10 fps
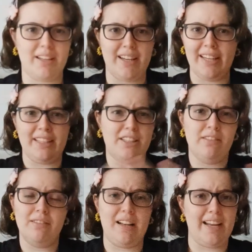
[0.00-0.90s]
any,
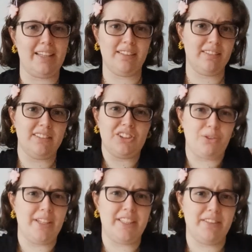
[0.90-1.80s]
like,
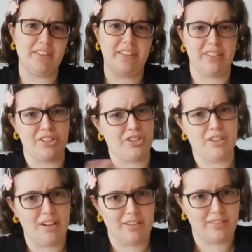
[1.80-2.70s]
straight even, there's
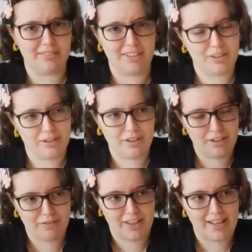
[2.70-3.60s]
none
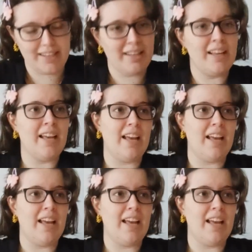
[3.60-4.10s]
of that.